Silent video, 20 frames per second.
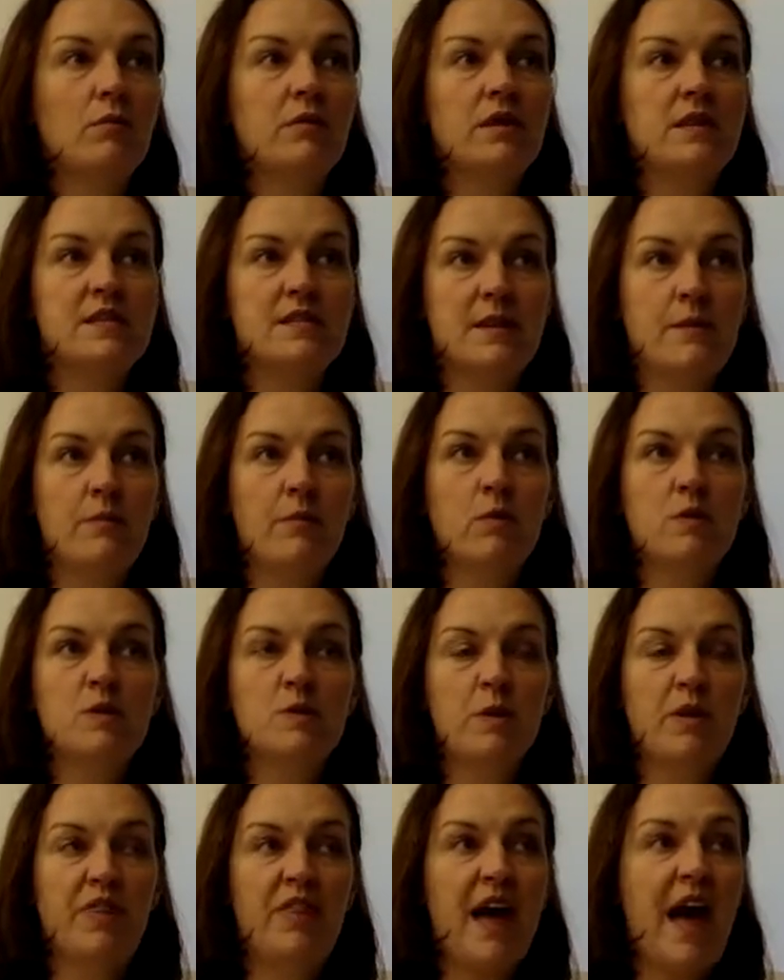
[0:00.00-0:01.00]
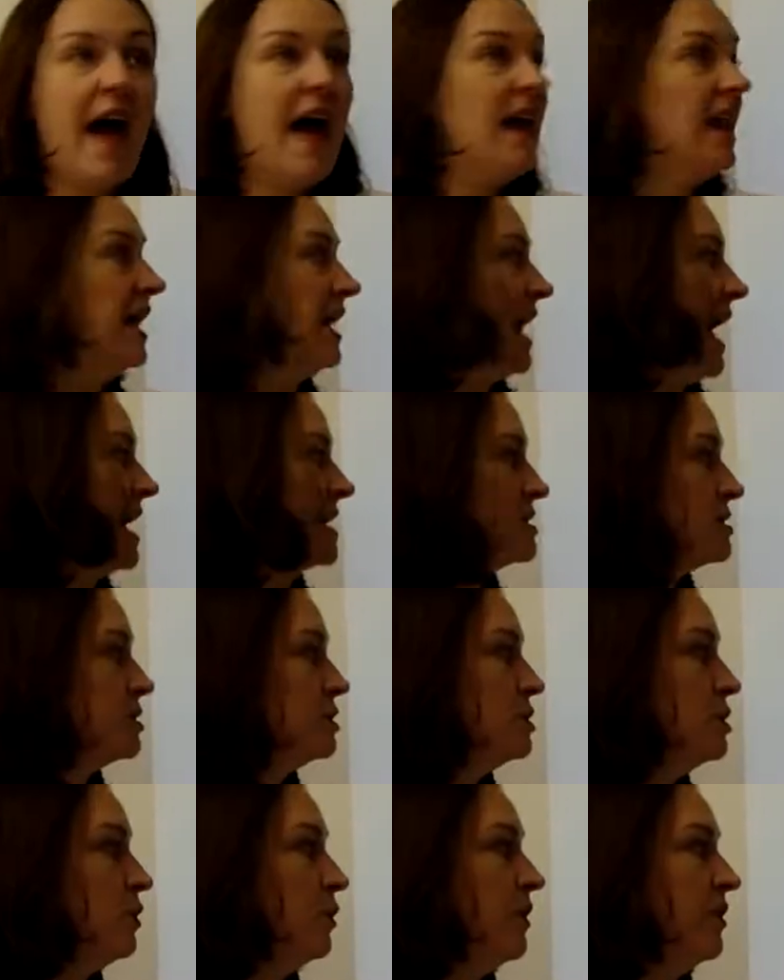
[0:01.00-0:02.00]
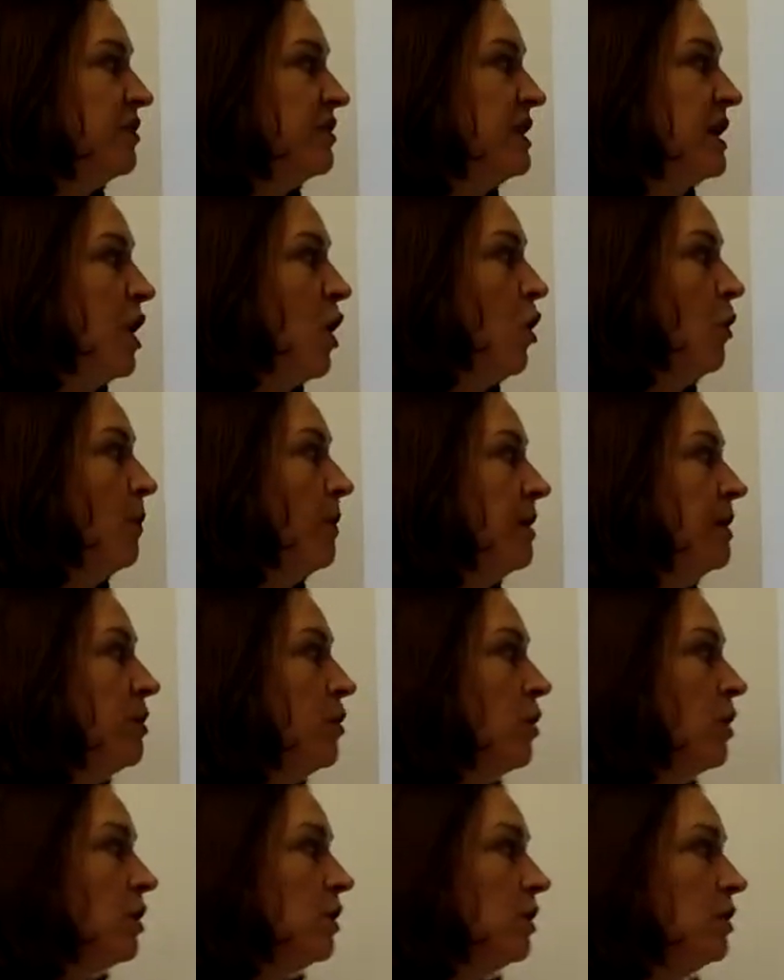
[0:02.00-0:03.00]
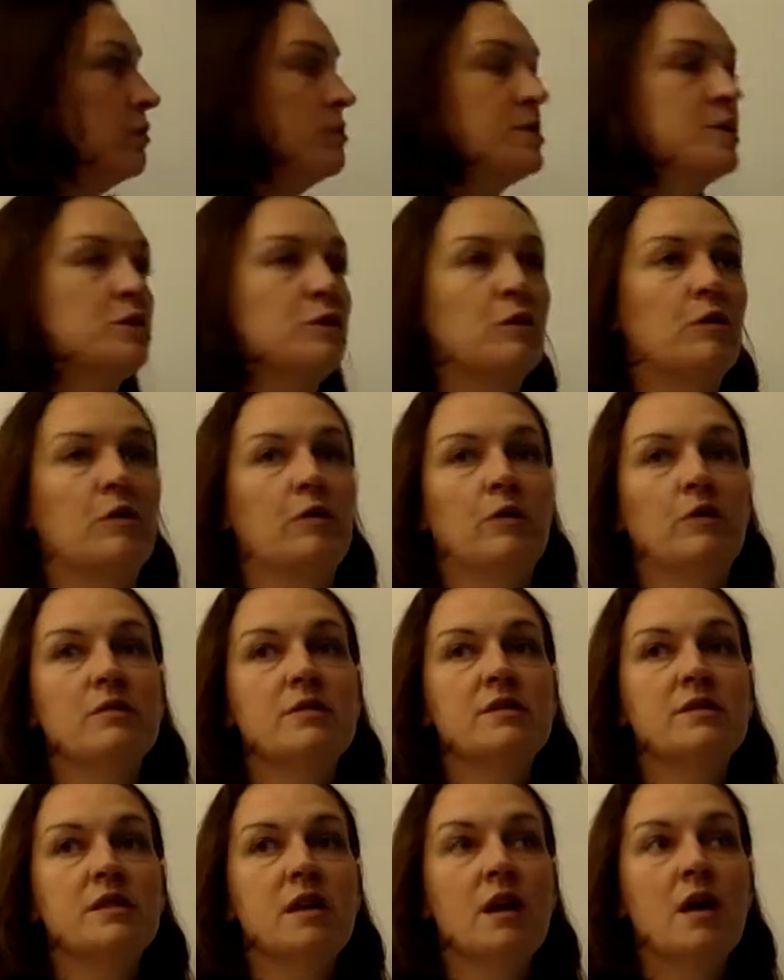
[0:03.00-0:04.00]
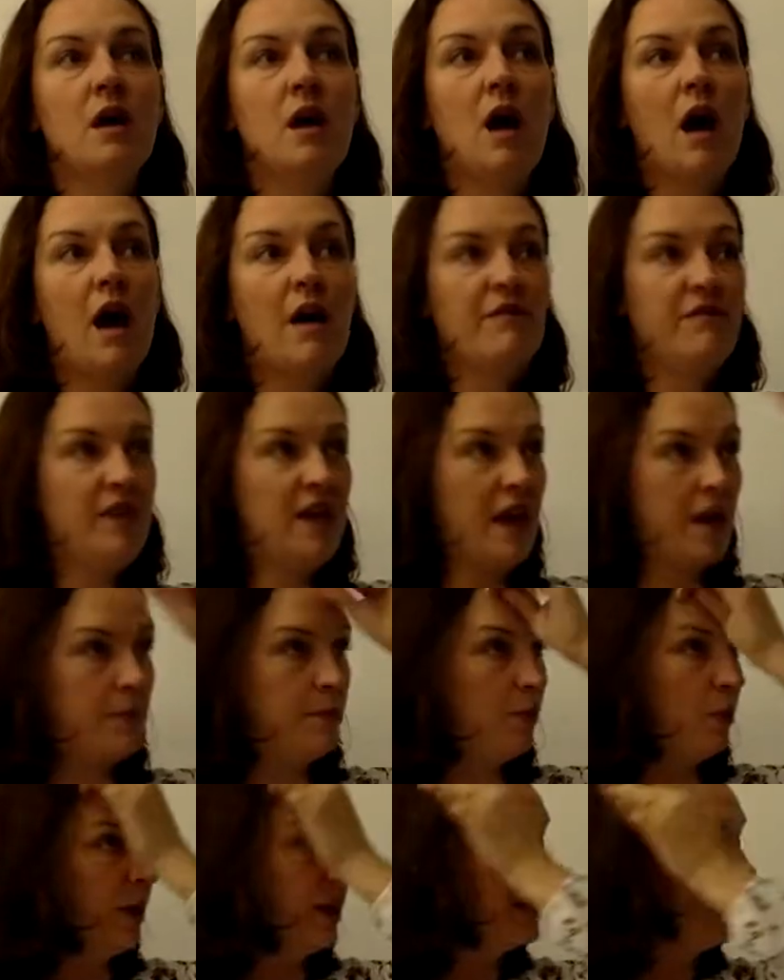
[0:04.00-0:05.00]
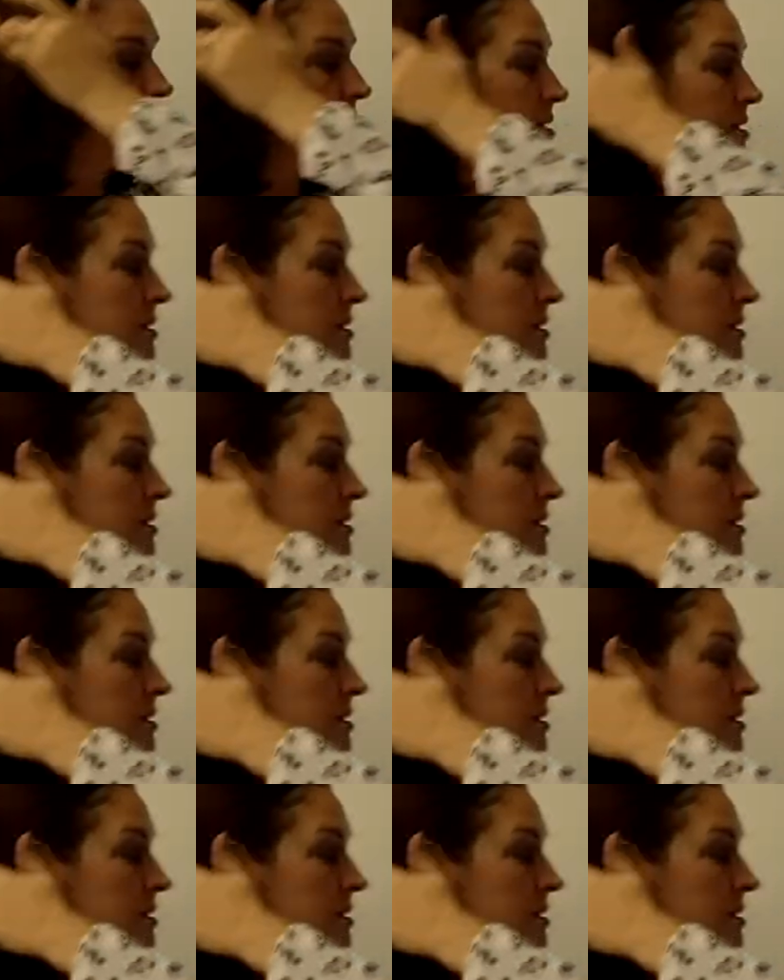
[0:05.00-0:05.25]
the symbols with that. It has to do with the open or closed circles of the endpoints.